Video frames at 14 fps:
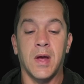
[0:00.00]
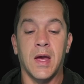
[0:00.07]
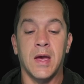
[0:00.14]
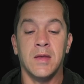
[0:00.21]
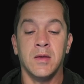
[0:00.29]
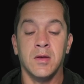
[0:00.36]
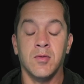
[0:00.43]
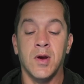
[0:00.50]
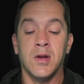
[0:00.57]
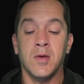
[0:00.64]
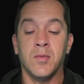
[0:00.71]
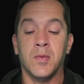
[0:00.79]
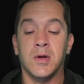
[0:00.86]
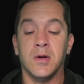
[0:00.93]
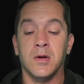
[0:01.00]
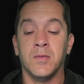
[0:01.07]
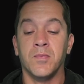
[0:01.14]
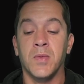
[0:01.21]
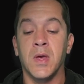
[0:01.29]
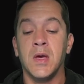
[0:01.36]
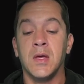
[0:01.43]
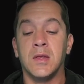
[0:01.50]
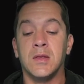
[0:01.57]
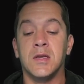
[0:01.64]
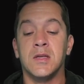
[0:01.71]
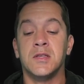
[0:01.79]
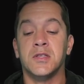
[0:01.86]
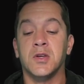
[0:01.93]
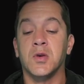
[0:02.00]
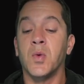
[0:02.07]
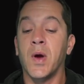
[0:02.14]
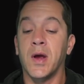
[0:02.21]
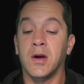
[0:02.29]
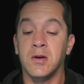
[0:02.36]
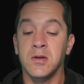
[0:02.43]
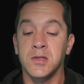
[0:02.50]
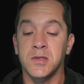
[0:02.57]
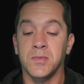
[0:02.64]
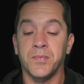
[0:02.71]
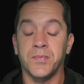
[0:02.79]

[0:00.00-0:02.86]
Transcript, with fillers: and the grain up here, these squares,